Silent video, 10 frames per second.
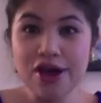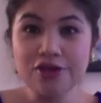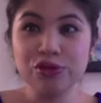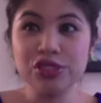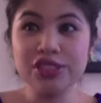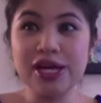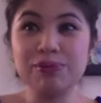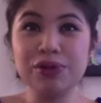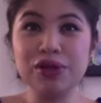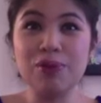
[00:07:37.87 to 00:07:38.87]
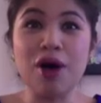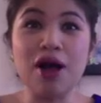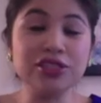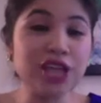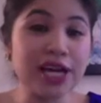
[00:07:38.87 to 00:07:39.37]
For example,
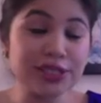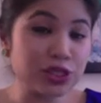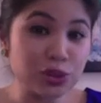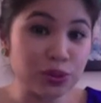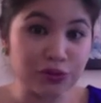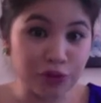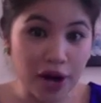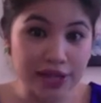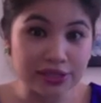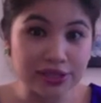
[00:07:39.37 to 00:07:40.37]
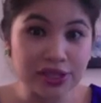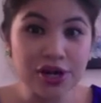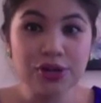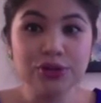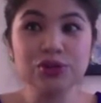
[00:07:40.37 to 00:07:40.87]
apologizing to a friend
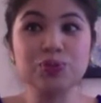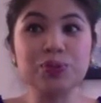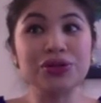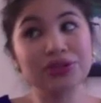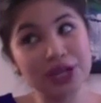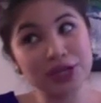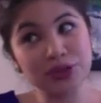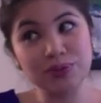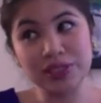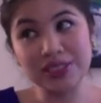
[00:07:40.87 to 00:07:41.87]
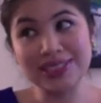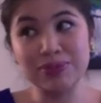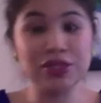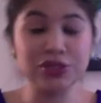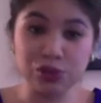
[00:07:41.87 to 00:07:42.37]
whose birthday you missed
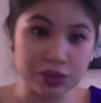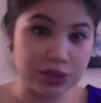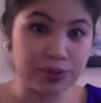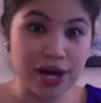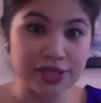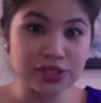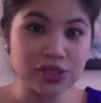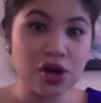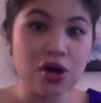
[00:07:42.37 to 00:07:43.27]
because you were depressed,